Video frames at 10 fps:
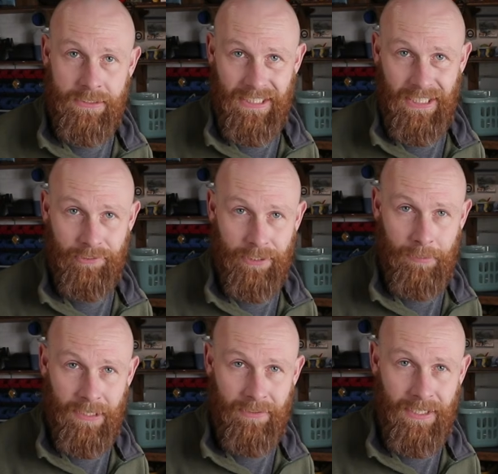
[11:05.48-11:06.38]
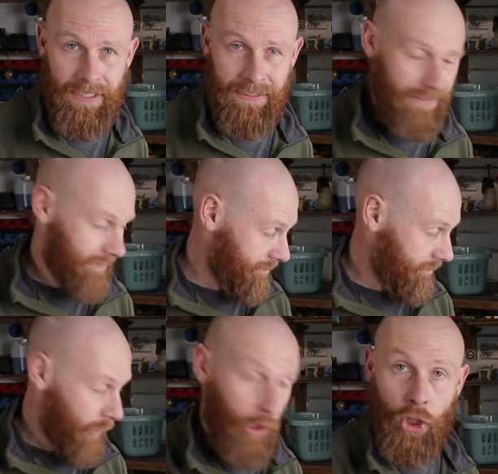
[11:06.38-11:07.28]
tinkering about and
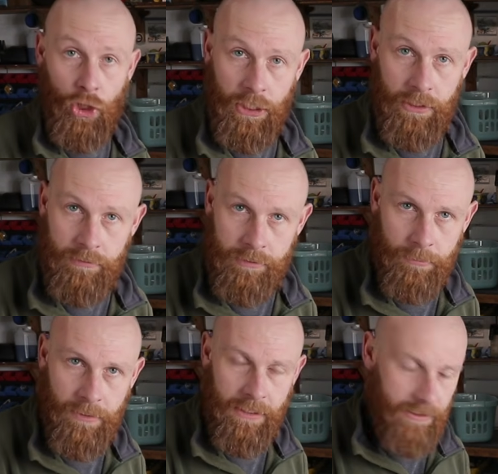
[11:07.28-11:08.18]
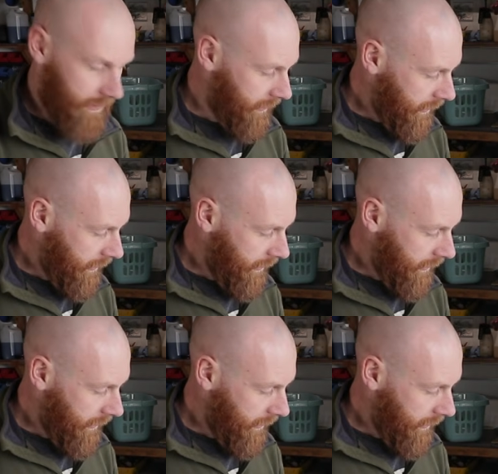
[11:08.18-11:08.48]
learning some of this.